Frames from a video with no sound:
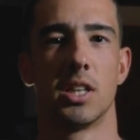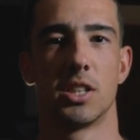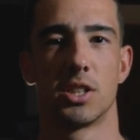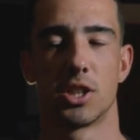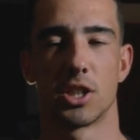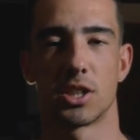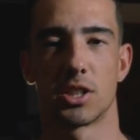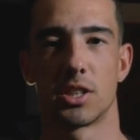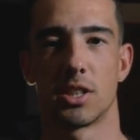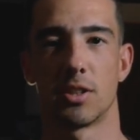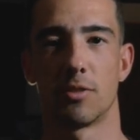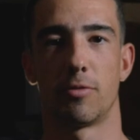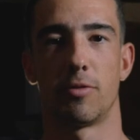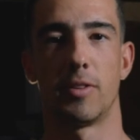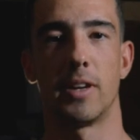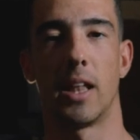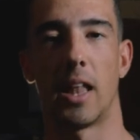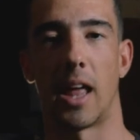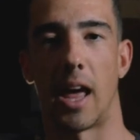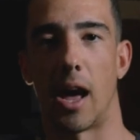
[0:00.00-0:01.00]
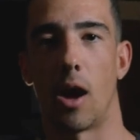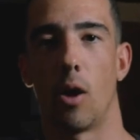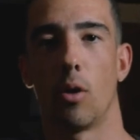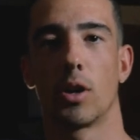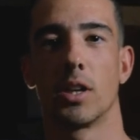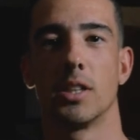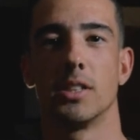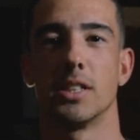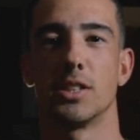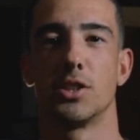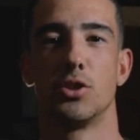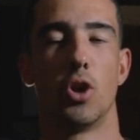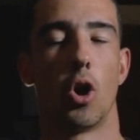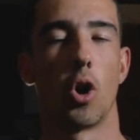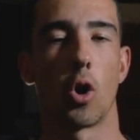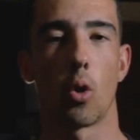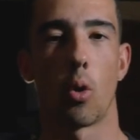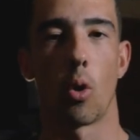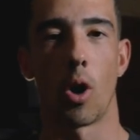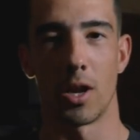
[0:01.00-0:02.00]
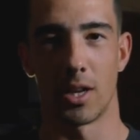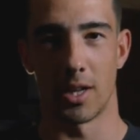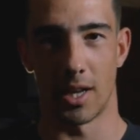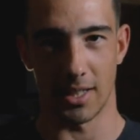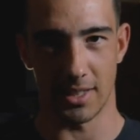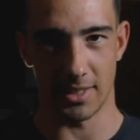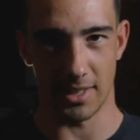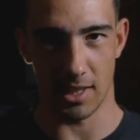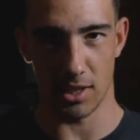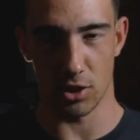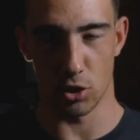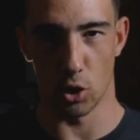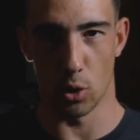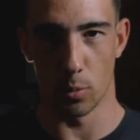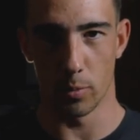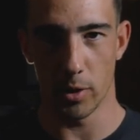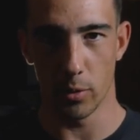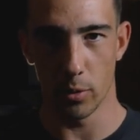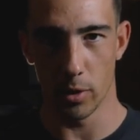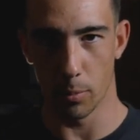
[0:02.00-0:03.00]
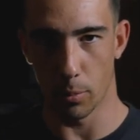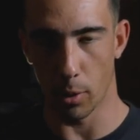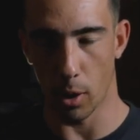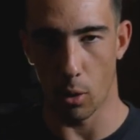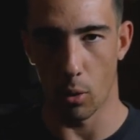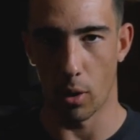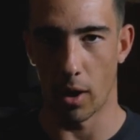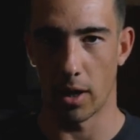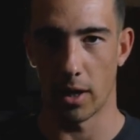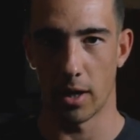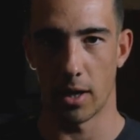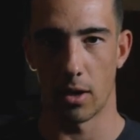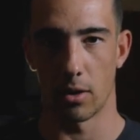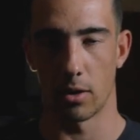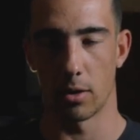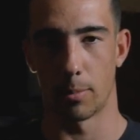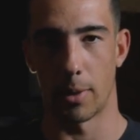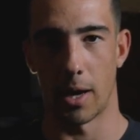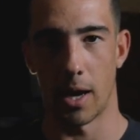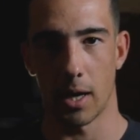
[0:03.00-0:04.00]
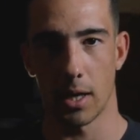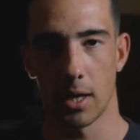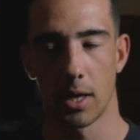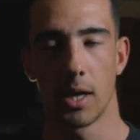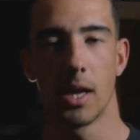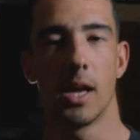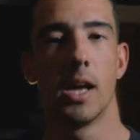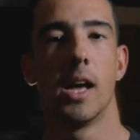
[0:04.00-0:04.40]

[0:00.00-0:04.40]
just to feel it out, because it's not quite like sailing normally with the pole hanging out your back.